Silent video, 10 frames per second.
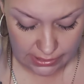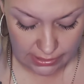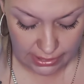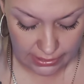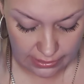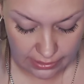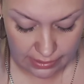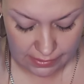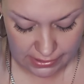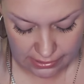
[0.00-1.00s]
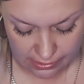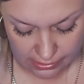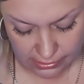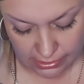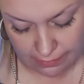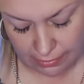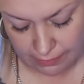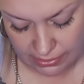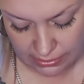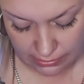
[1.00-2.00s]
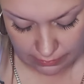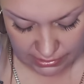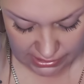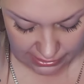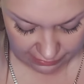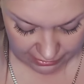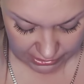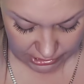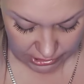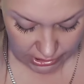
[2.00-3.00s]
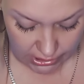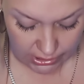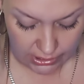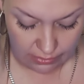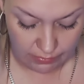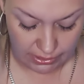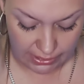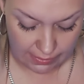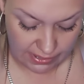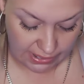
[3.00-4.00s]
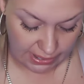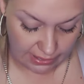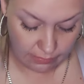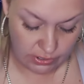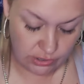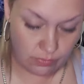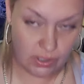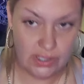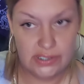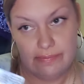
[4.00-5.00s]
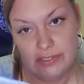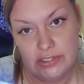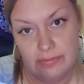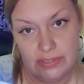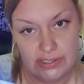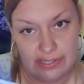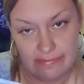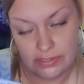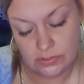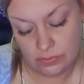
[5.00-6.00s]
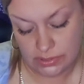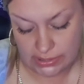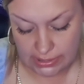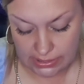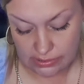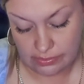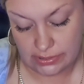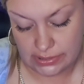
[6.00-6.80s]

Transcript: Nine of Cups can also talk about being a little bit selfish when it comes to getting what you want, especially with the Seven of Swords next to it.